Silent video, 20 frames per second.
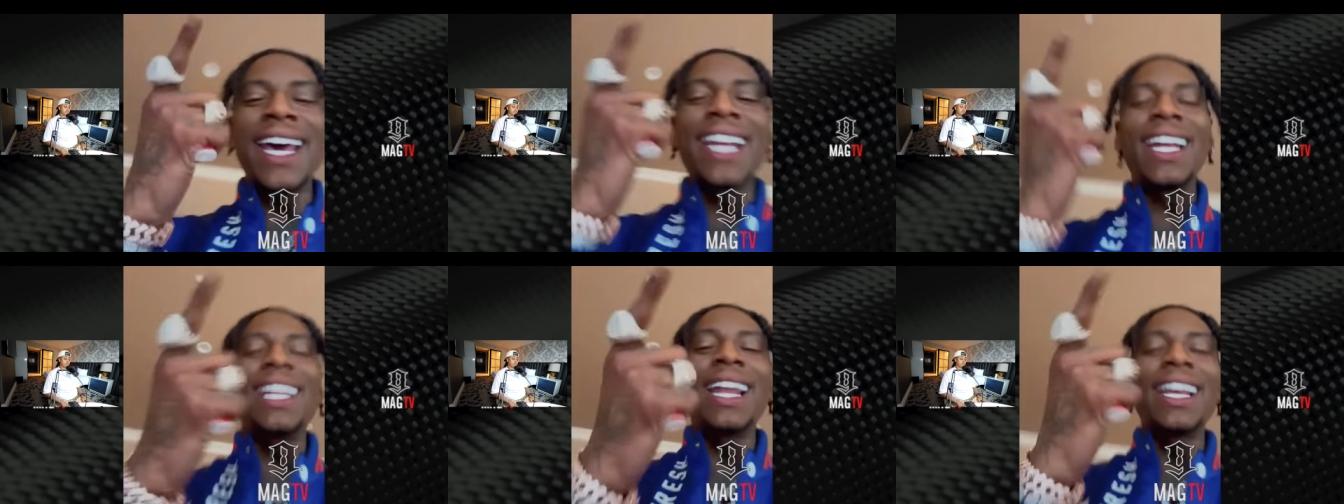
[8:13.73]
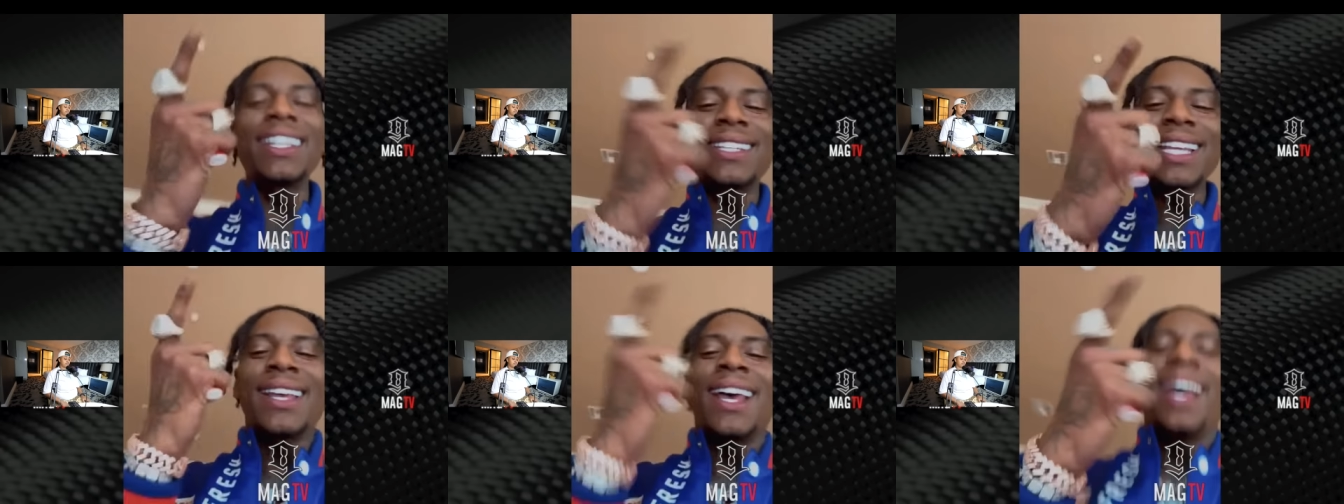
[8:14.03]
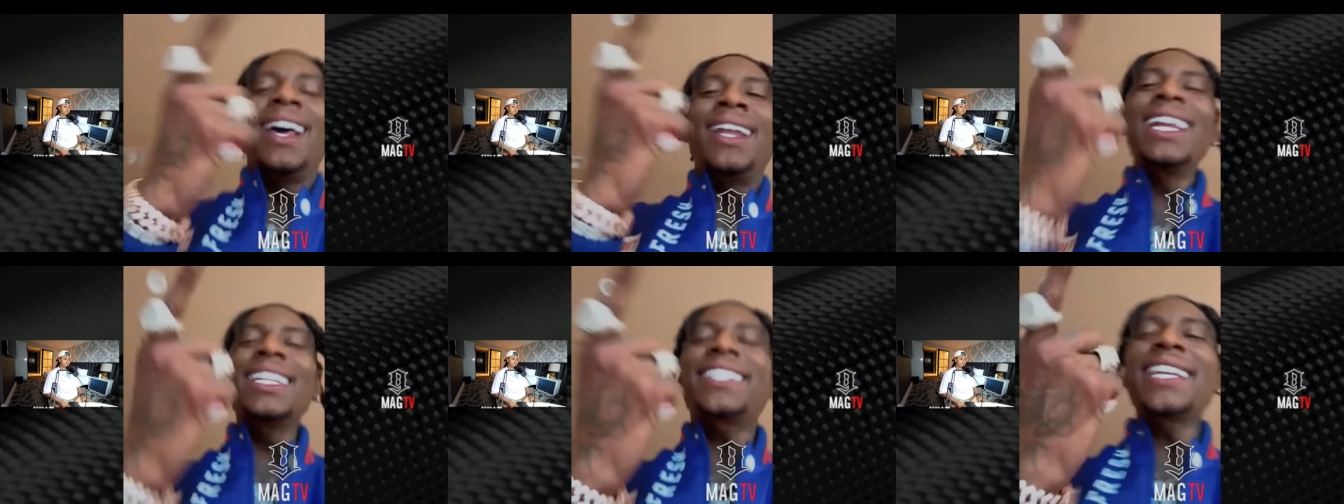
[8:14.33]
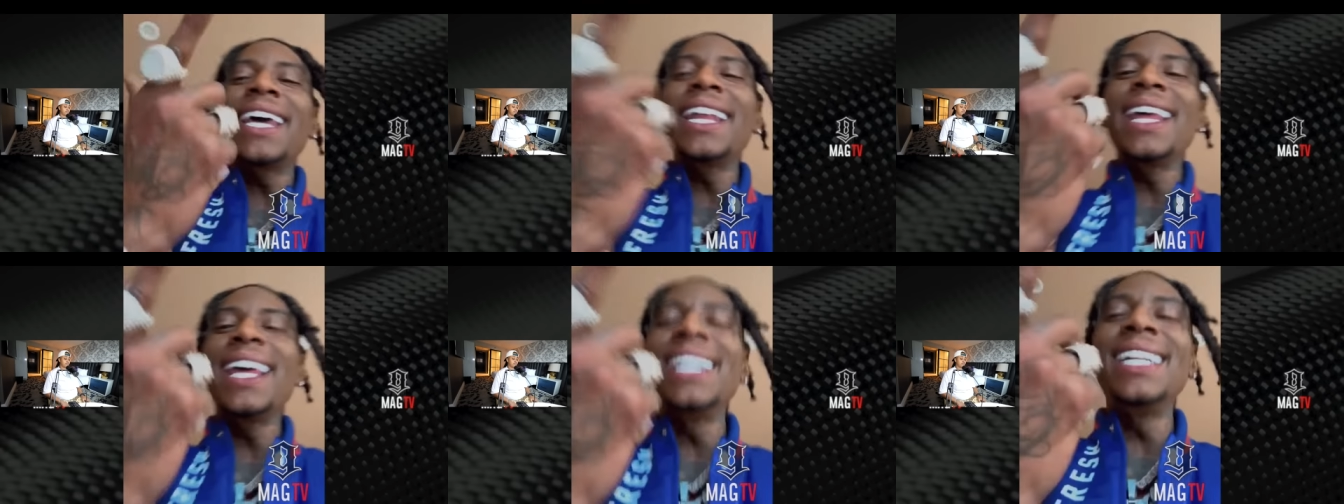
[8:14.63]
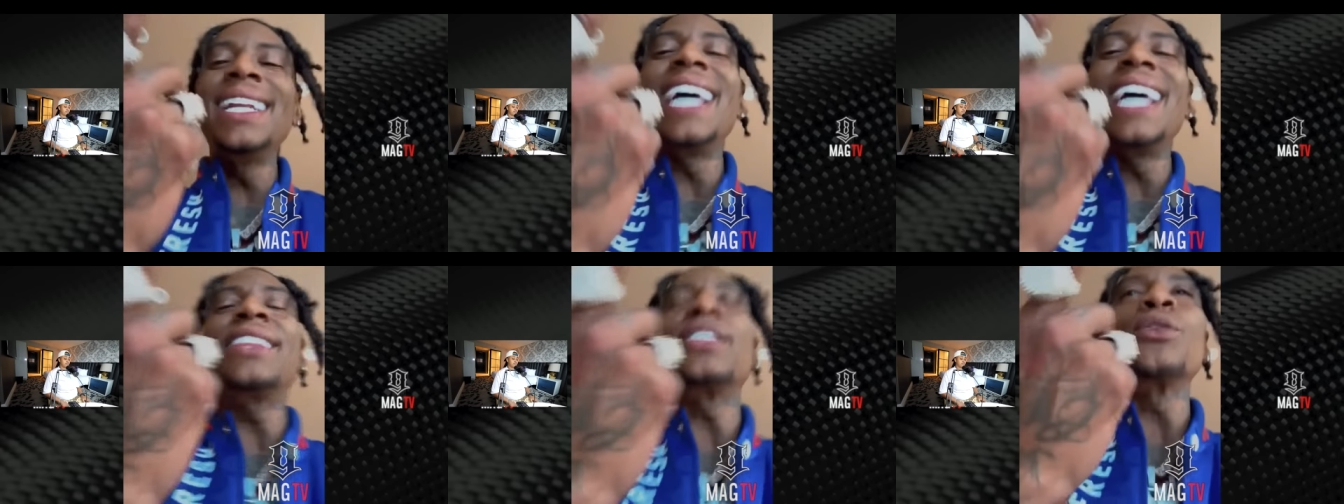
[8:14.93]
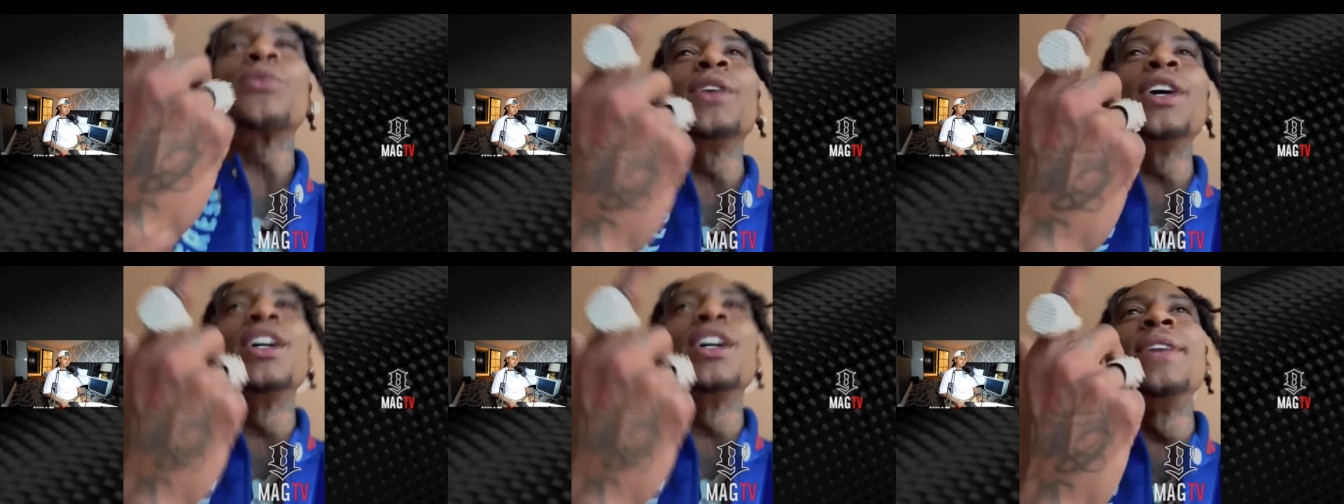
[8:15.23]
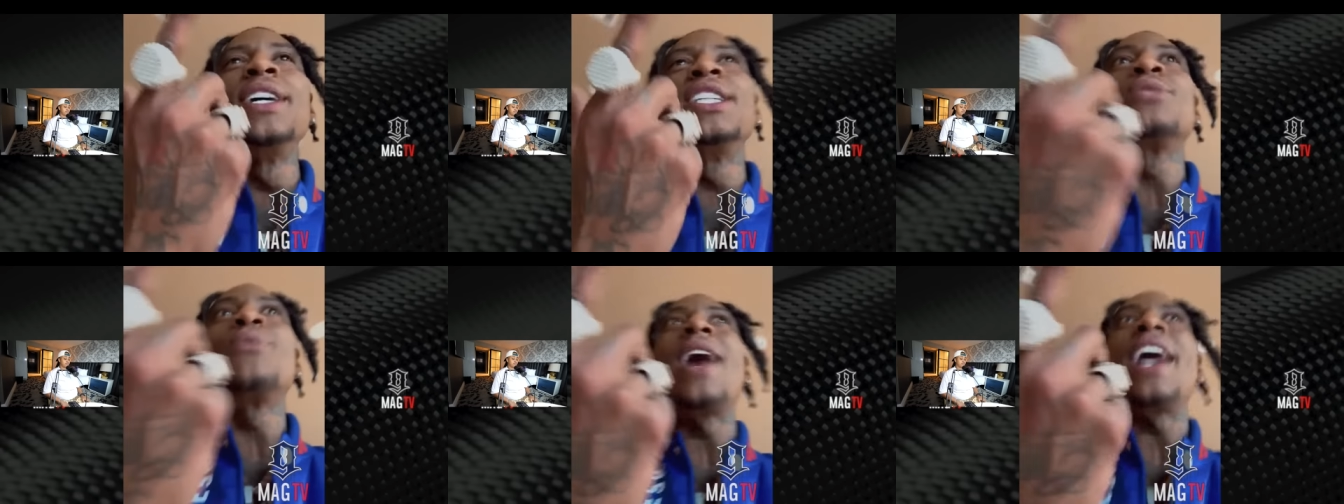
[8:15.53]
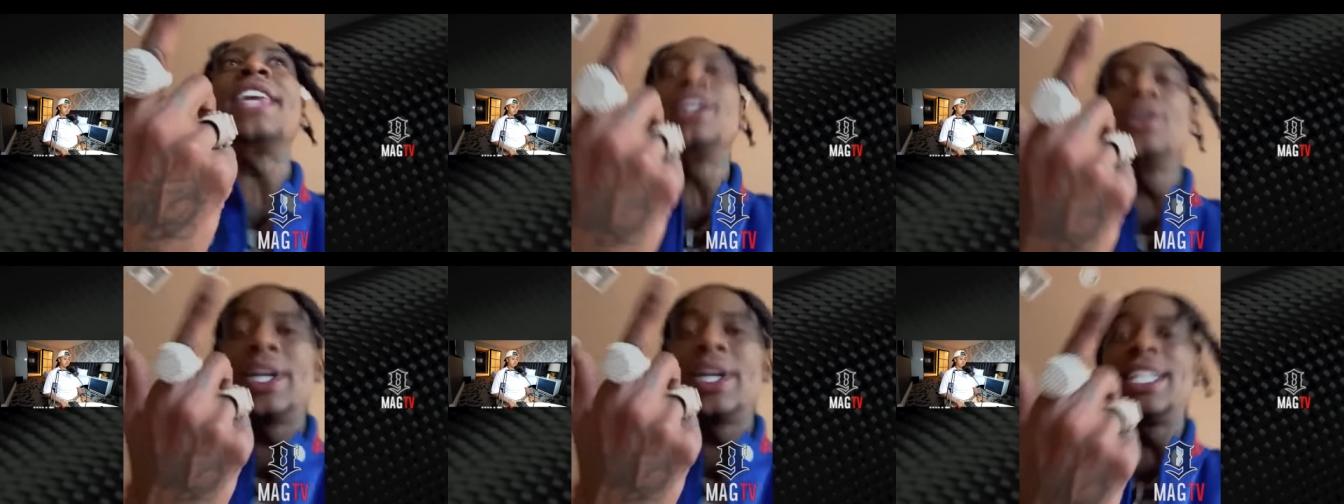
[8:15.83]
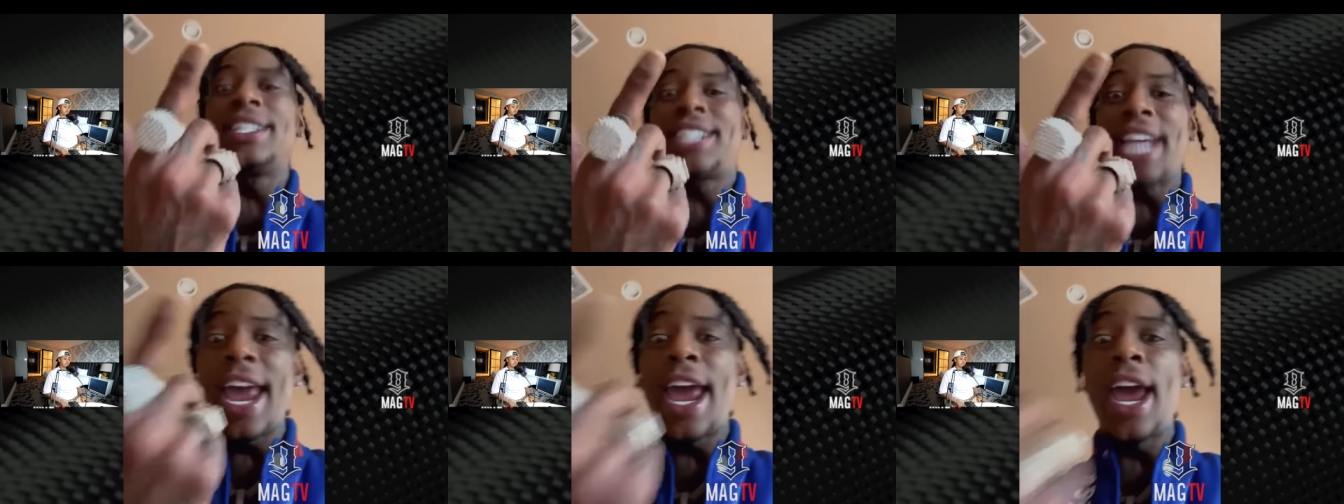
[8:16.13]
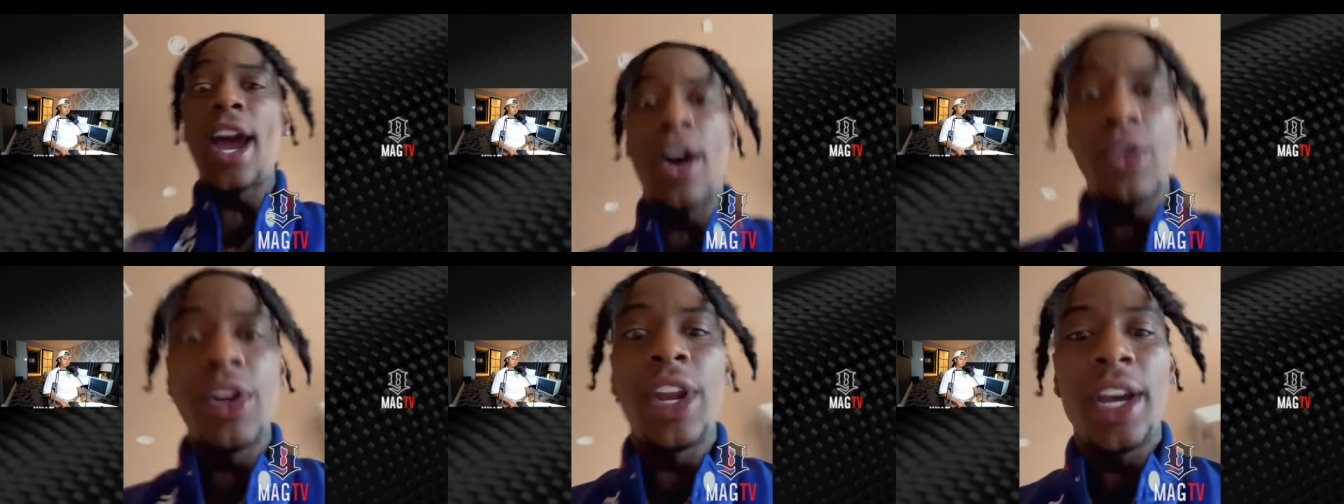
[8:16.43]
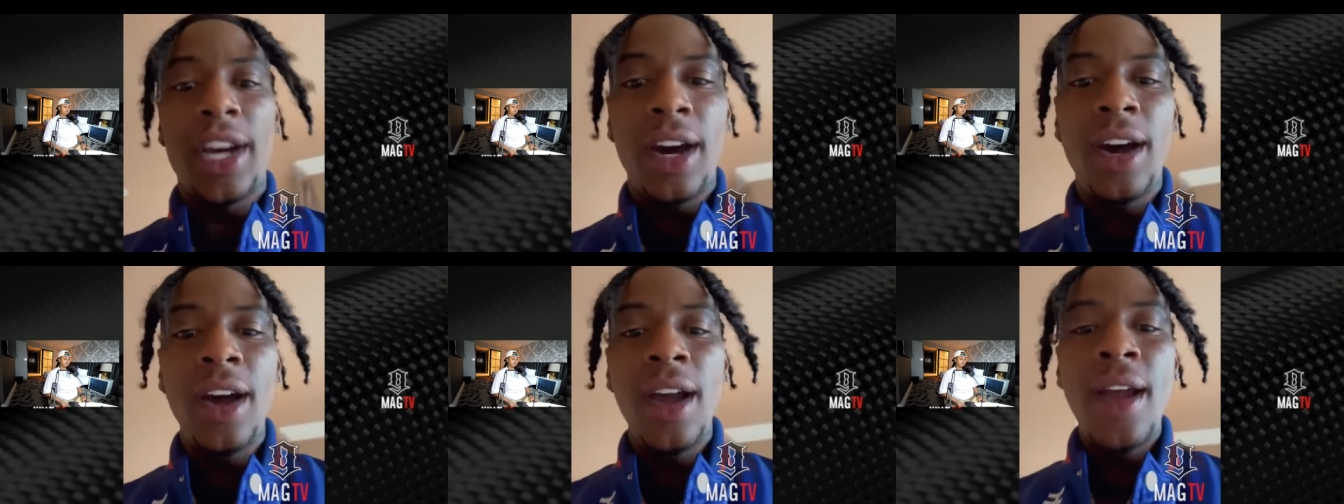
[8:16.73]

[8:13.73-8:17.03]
the internet the real reason why you in jail.